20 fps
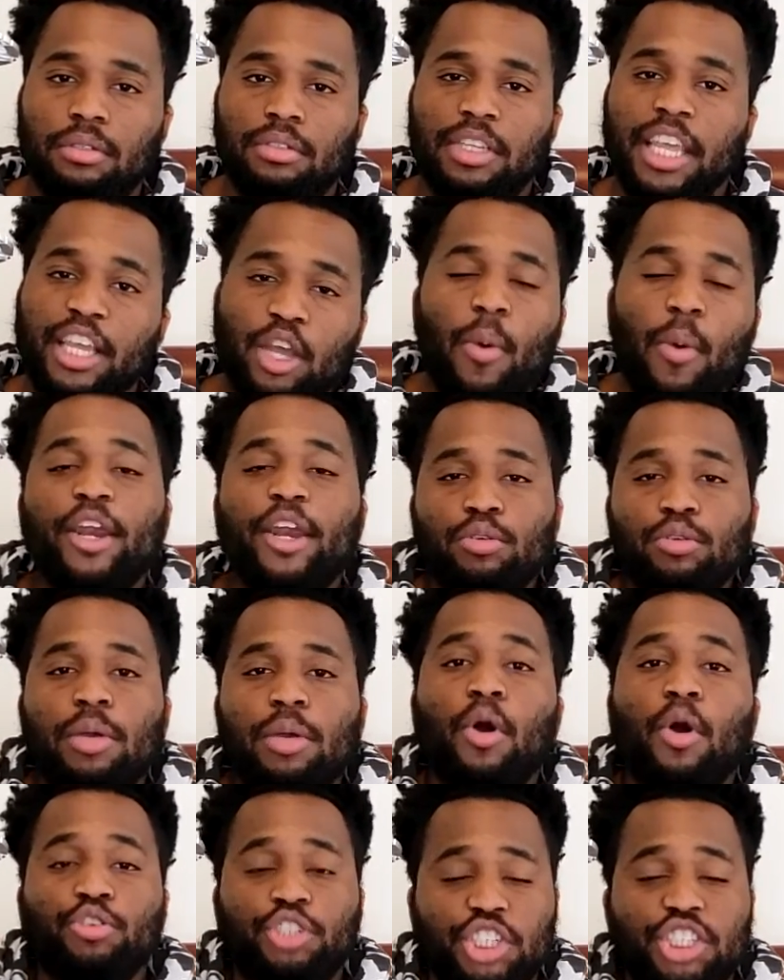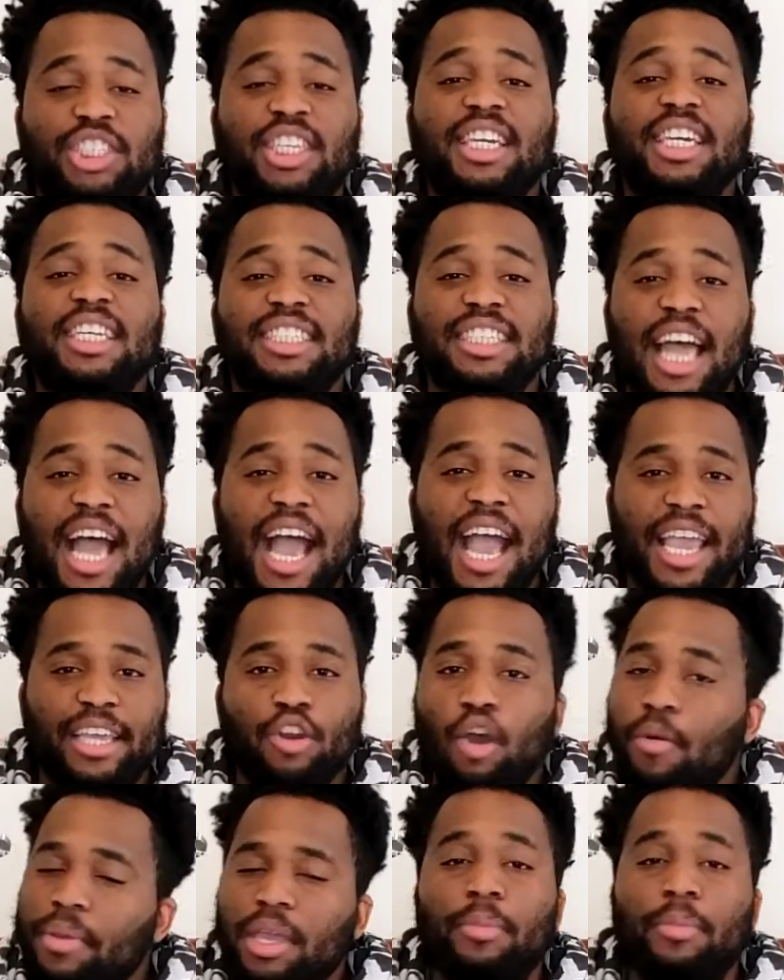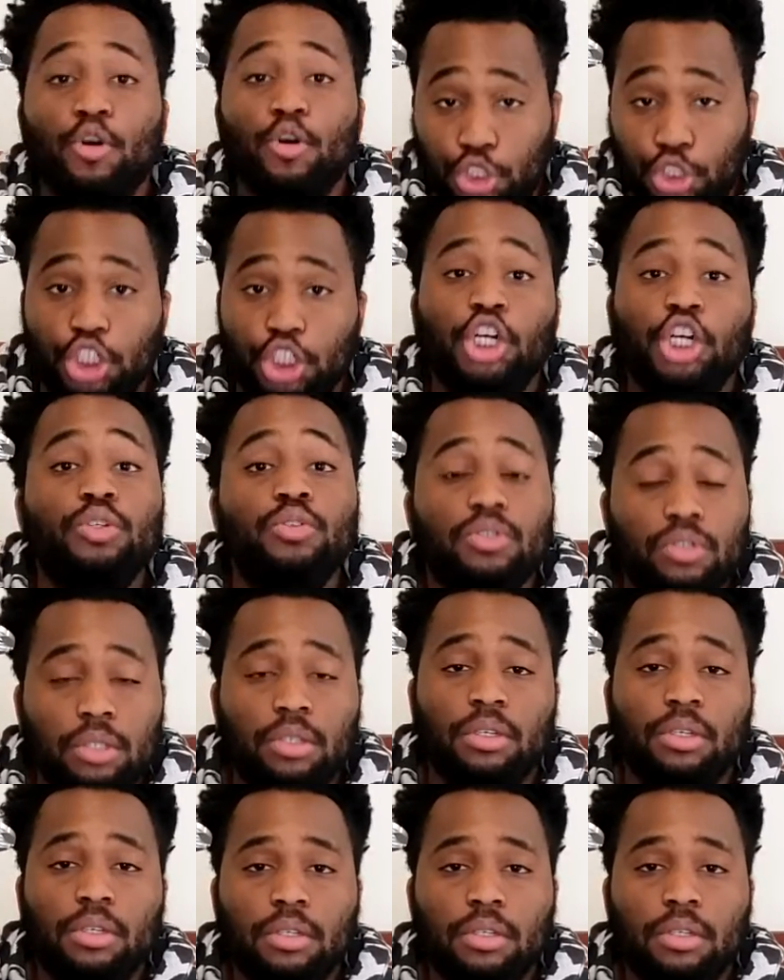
Take away those emotions to the side. Don't be emotional.